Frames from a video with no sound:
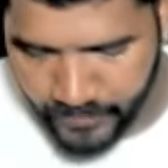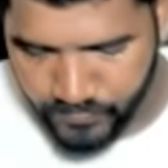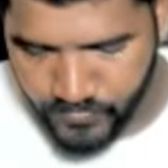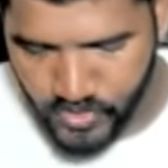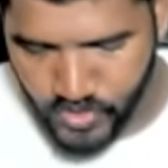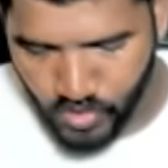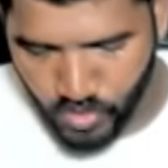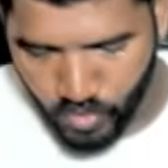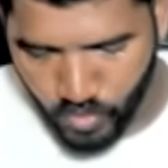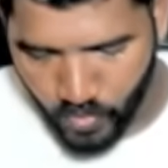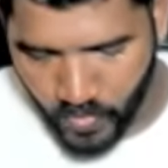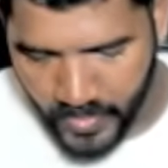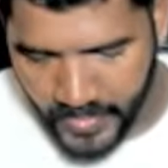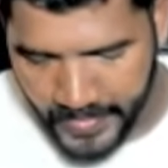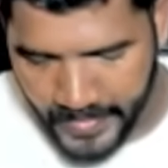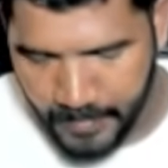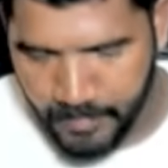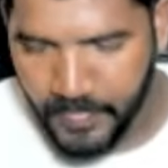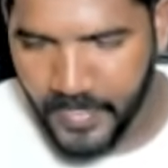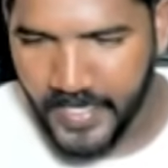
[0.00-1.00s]
So quality
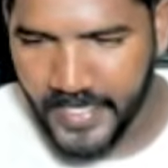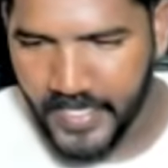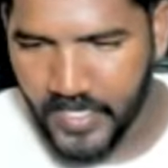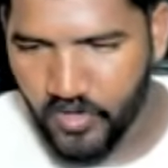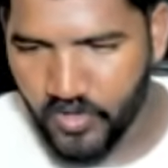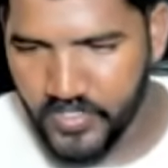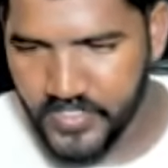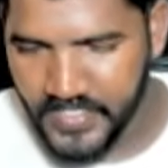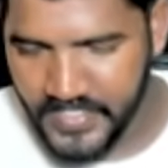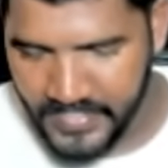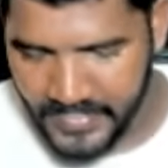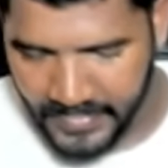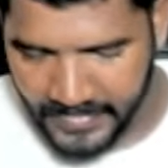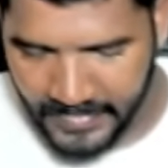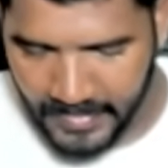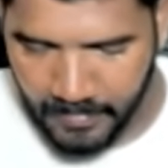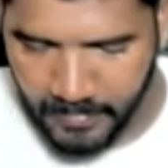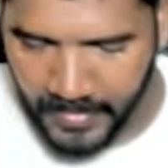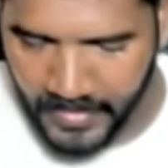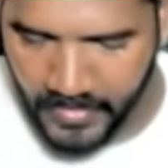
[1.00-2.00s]
planning cost is nothing
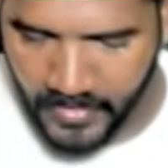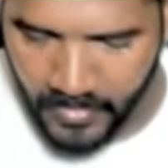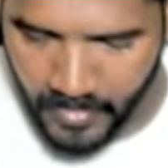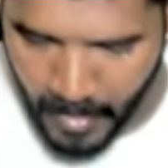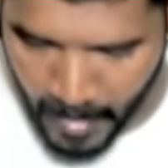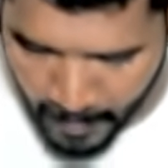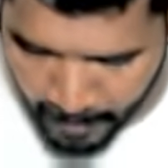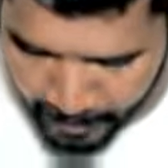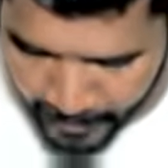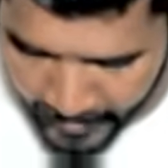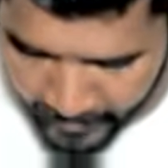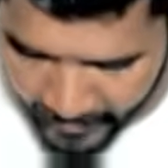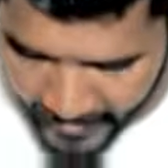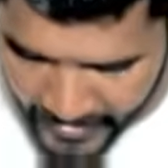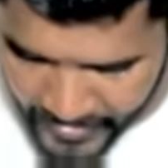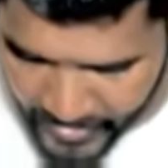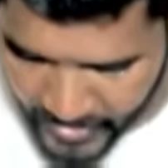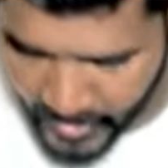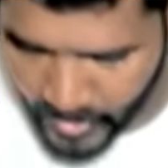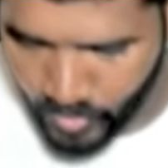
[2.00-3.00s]
but a
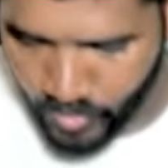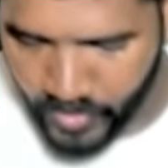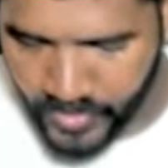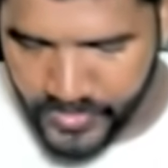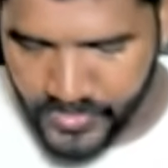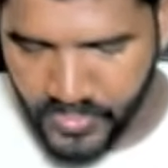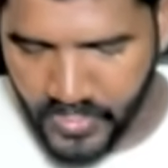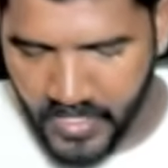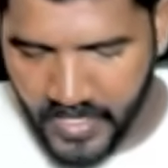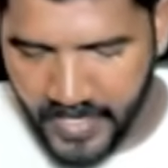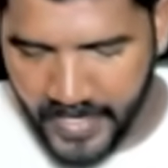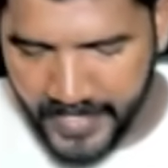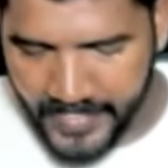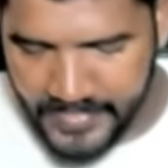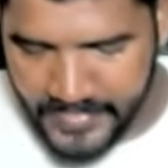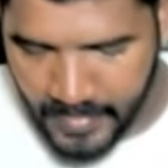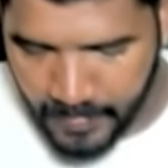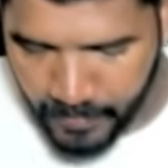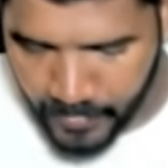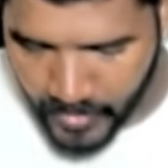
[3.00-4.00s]
prevention cost.
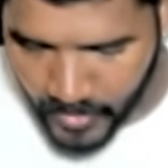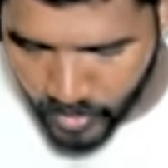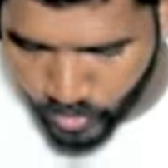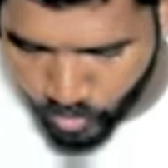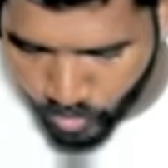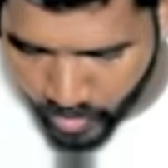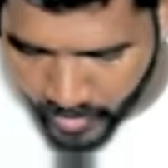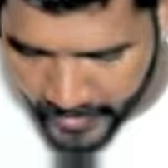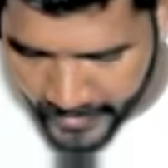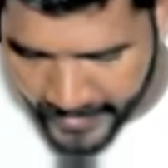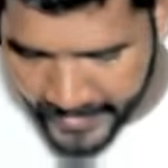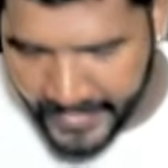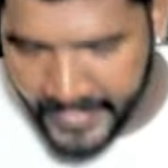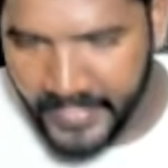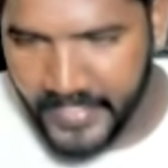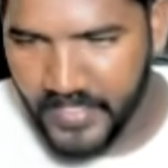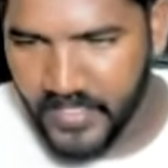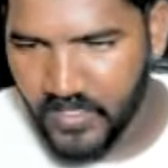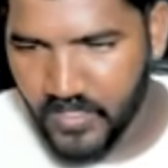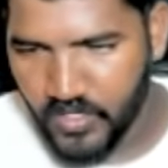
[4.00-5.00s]
Example are
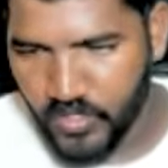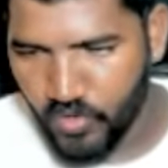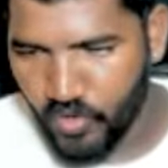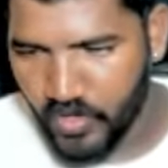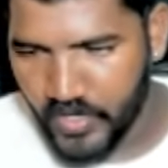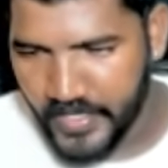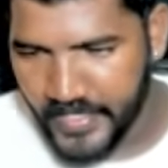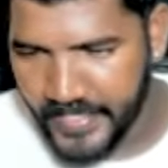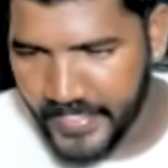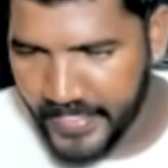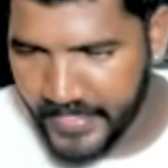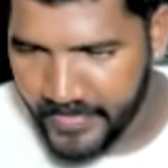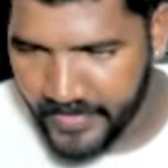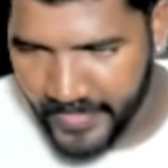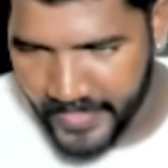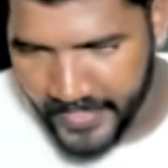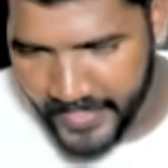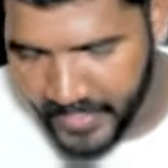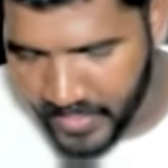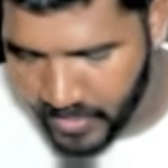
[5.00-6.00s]
quality
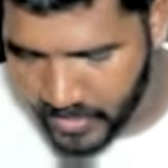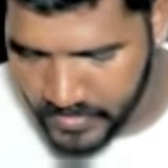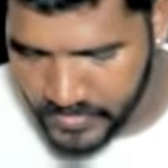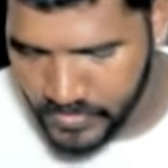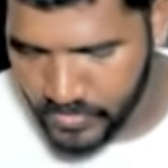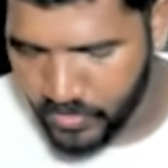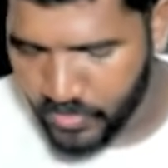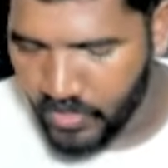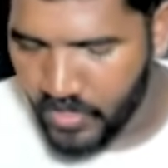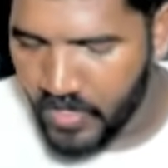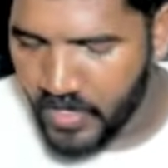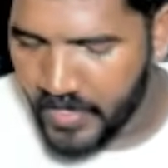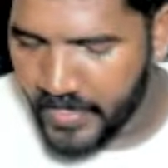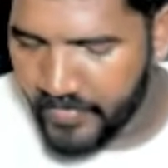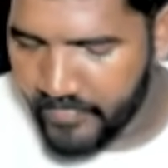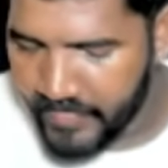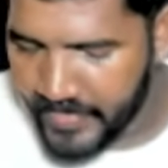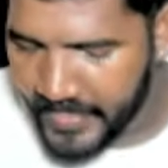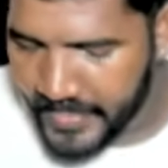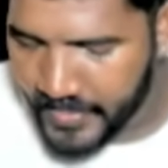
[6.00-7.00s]
training also.
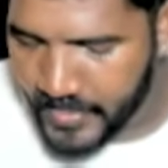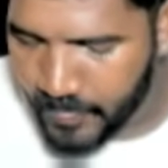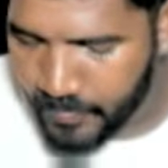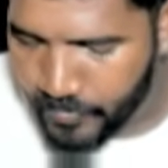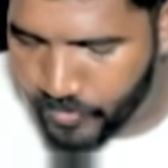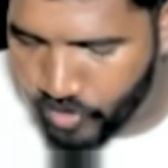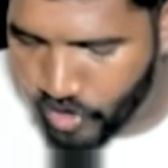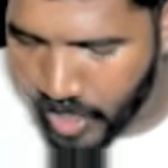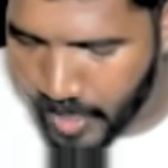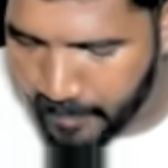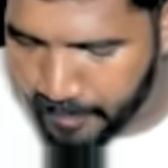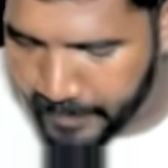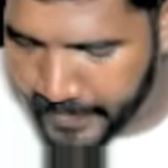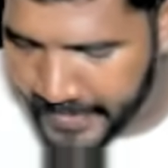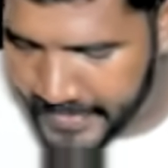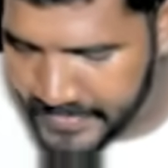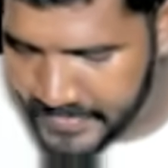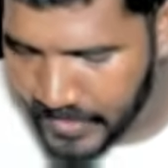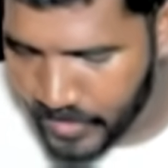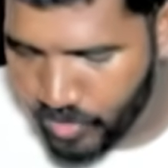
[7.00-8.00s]
When it comes to
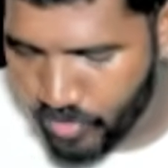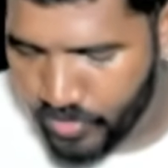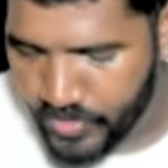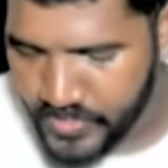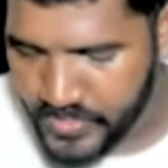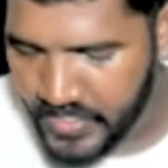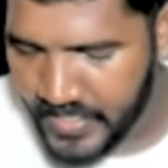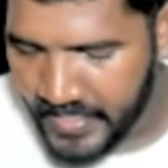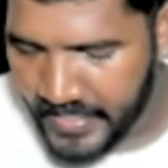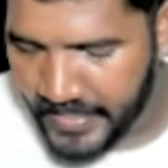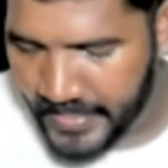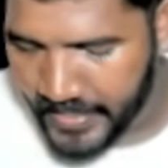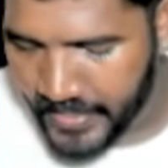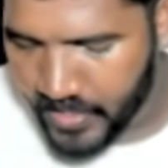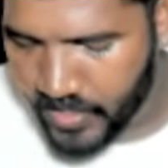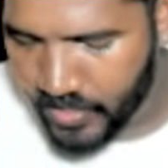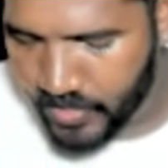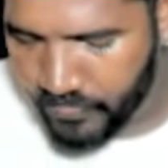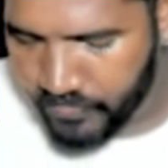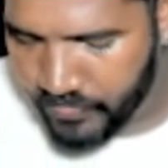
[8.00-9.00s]
appraisal cost,
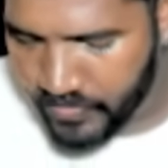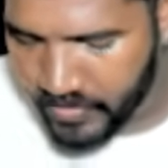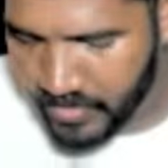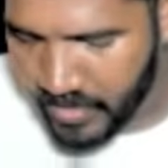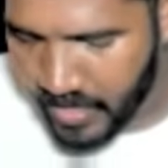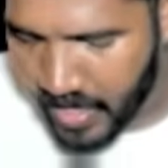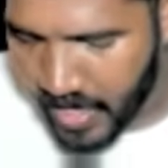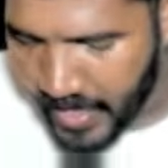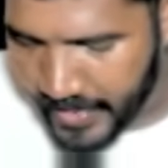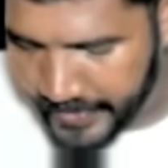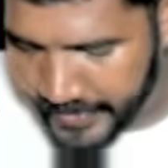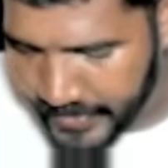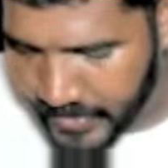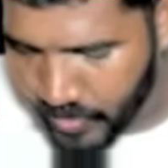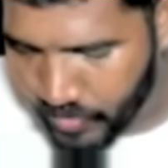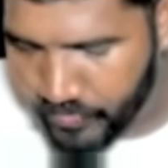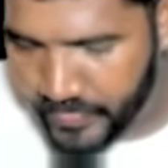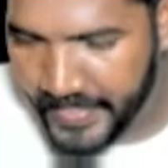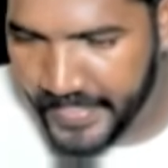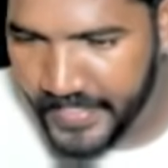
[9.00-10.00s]
incurred for
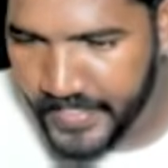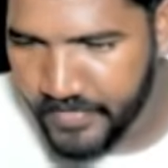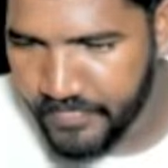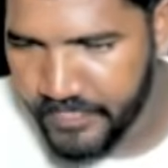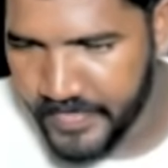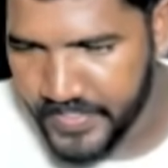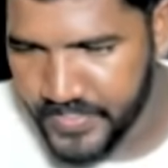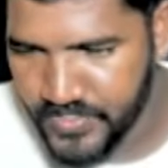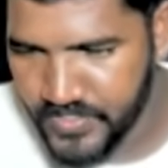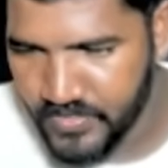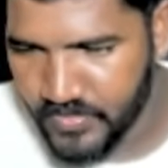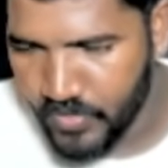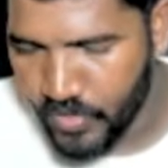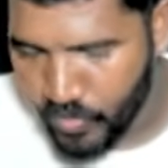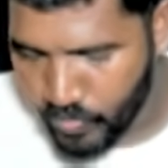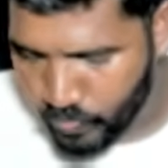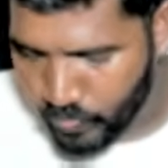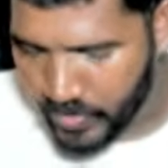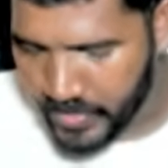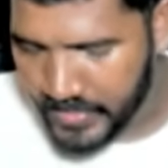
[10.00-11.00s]
uncovering defects.
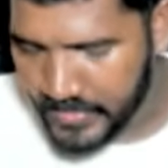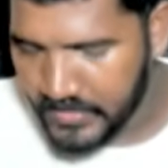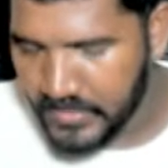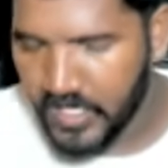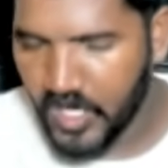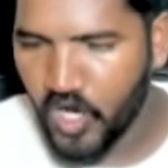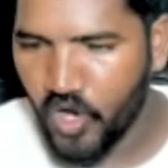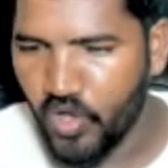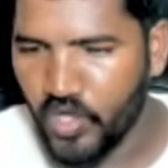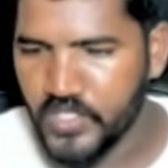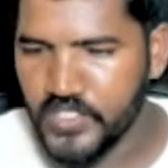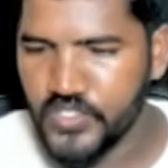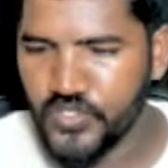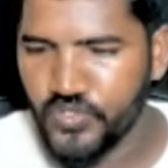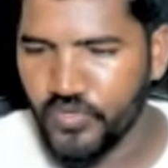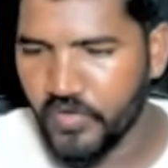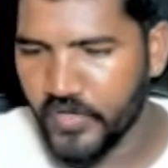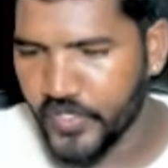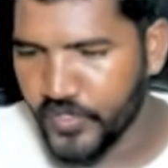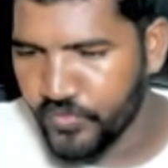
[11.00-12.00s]
What are the cost you
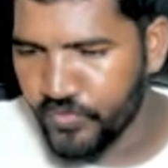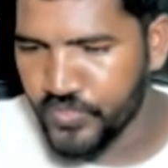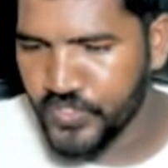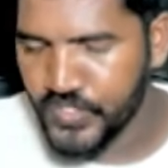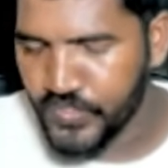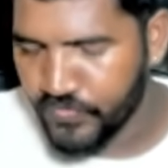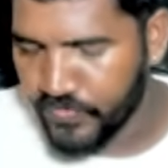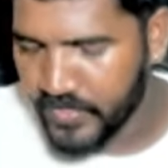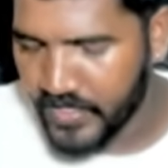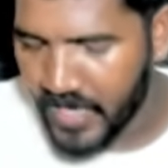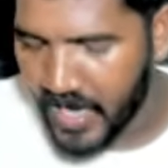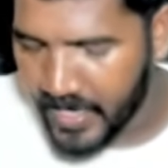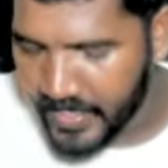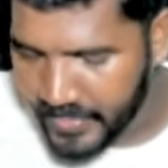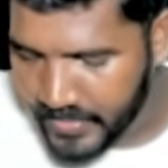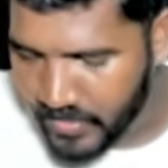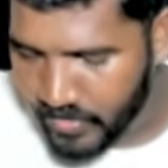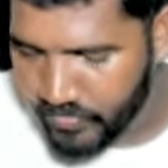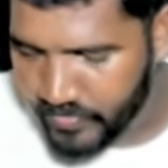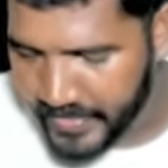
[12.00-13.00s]
are used for
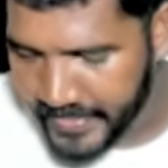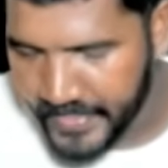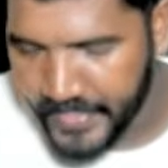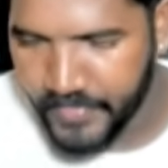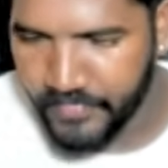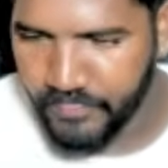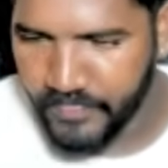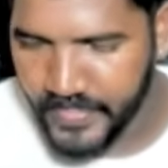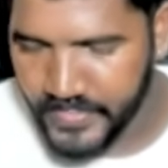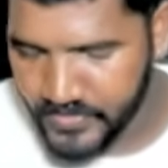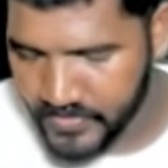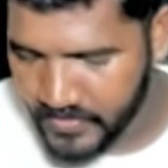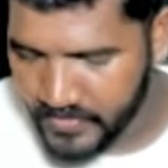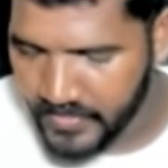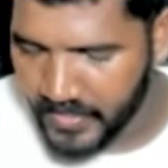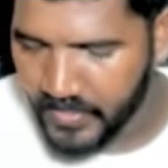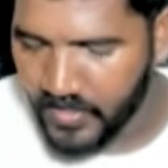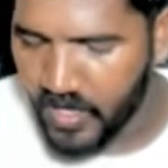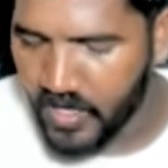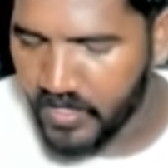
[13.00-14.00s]
uncovering defects?
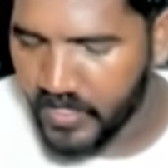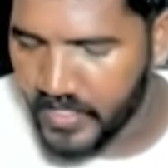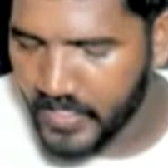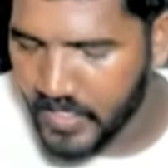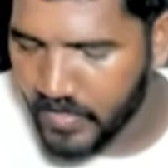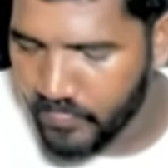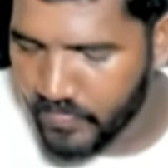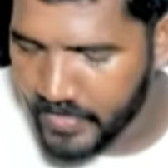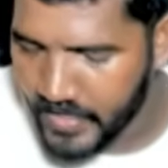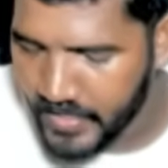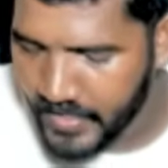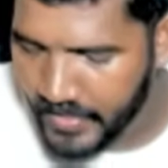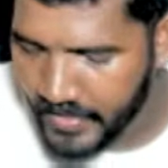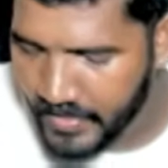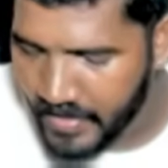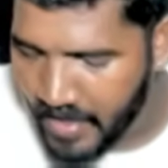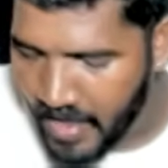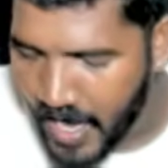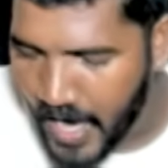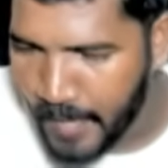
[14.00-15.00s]
That all are covered under
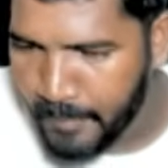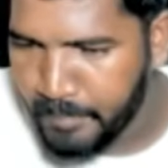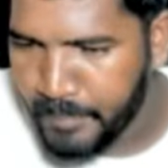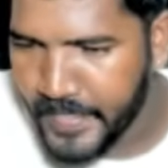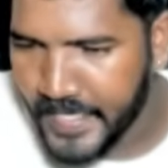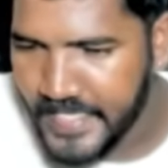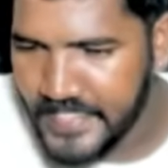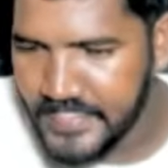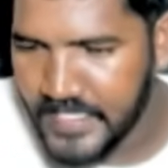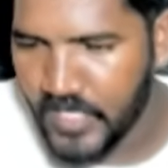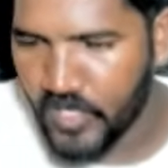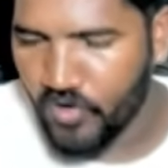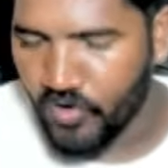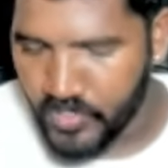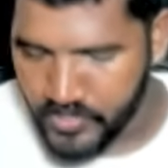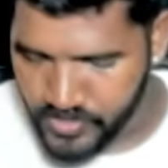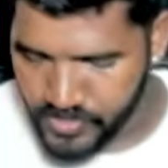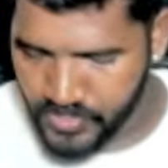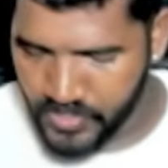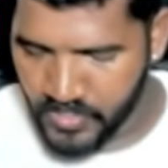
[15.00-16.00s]
appraisal
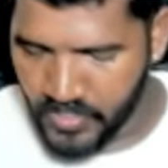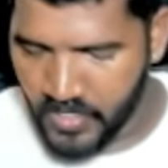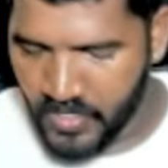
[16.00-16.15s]
cost.